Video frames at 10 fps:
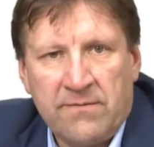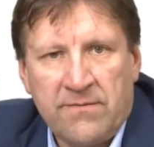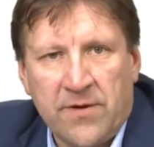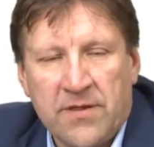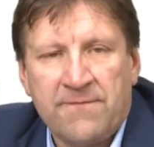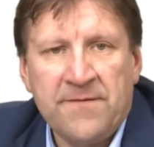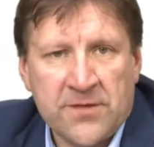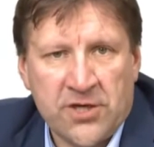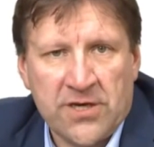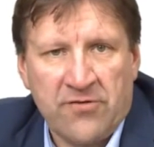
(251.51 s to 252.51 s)
for the
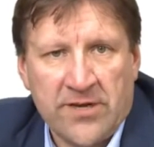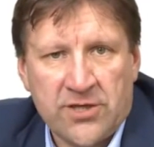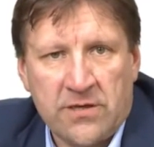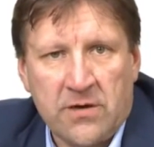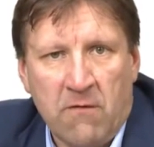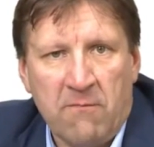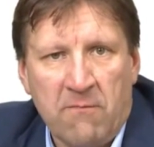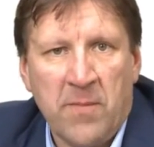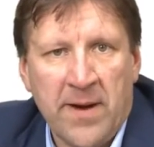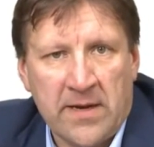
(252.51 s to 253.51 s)
fifth generation of
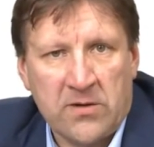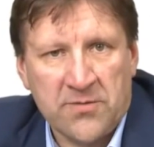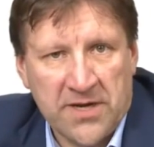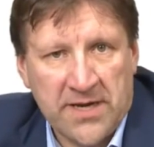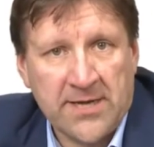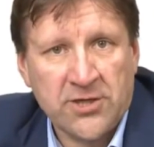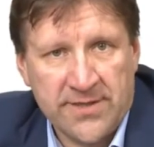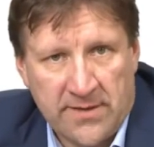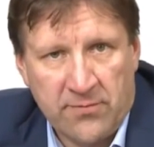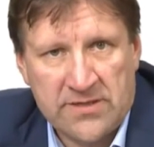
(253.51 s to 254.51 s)
mobile
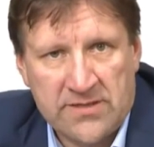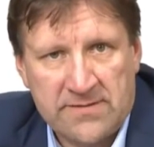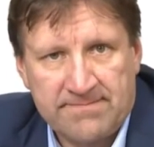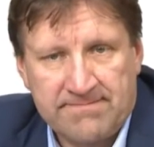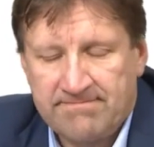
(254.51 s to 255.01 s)
communication networks.